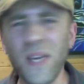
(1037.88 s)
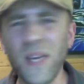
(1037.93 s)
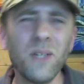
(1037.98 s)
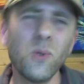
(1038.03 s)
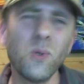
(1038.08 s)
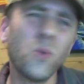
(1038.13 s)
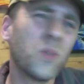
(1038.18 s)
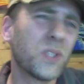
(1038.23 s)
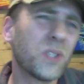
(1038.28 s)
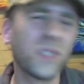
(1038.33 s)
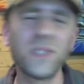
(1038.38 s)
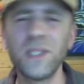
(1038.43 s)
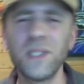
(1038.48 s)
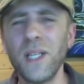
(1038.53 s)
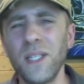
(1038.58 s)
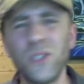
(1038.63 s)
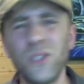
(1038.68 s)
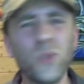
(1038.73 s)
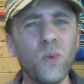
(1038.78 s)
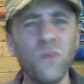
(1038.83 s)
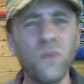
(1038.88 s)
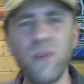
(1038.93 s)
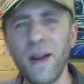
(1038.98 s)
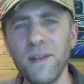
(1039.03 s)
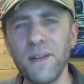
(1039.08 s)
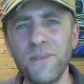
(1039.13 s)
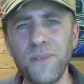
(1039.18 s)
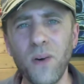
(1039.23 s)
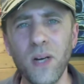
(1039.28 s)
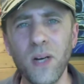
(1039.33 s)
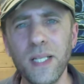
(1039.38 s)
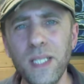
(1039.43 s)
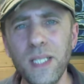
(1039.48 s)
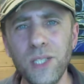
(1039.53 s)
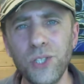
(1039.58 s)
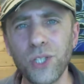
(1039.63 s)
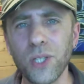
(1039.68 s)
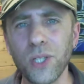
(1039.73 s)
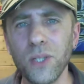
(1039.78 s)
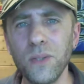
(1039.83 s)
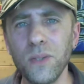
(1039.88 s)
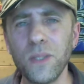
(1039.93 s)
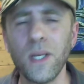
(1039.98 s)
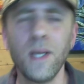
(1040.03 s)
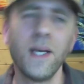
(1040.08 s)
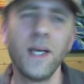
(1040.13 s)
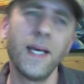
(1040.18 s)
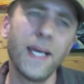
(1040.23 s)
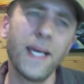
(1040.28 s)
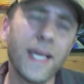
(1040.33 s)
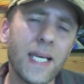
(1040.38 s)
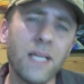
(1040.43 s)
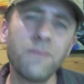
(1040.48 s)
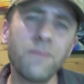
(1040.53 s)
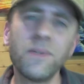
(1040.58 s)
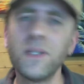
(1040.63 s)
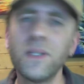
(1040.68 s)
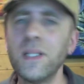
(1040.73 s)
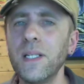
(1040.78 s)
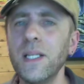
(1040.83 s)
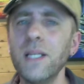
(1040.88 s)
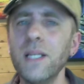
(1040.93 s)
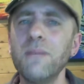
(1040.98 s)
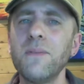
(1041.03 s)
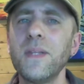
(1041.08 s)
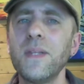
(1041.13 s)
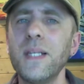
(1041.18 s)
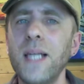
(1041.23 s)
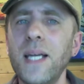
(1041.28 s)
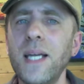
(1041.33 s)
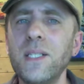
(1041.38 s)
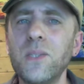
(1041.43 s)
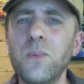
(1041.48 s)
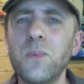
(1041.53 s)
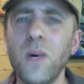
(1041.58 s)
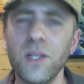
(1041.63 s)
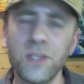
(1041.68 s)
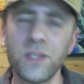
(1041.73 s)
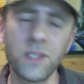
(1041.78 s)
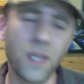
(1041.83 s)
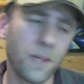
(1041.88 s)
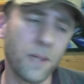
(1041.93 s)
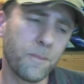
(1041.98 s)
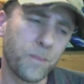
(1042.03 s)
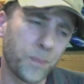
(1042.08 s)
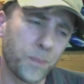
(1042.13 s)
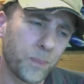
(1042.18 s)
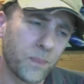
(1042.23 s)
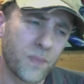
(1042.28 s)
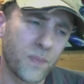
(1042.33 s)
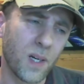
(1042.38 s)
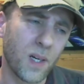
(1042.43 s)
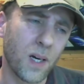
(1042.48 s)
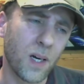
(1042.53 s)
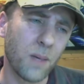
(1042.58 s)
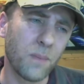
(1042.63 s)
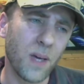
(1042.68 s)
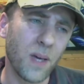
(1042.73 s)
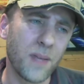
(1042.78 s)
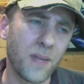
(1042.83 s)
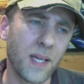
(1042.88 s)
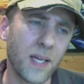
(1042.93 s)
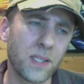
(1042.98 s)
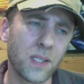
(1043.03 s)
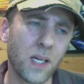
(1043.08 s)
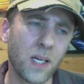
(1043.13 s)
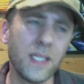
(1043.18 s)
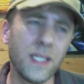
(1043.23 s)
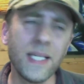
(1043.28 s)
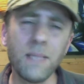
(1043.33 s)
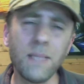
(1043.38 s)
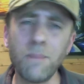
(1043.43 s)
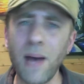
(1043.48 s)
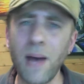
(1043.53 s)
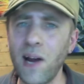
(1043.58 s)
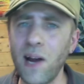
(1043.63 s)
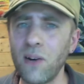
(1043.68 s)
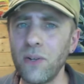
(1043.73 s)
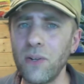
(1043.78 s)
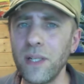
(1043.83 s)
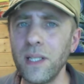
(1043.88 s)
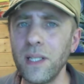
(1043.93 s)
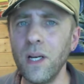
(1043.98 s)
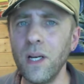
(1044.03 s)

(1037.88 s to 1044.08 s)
all just, yeah, it's all very finely tuned. Even the later ones, you know, like there's a Lee Bowery